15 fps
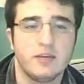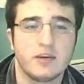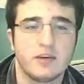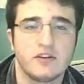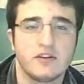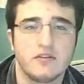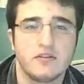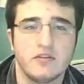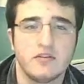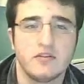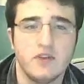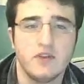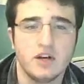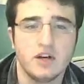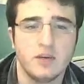because if you
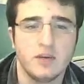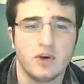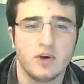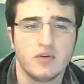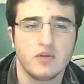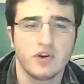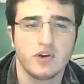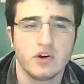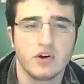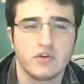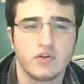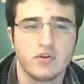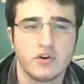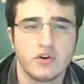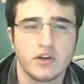fuck up over and over,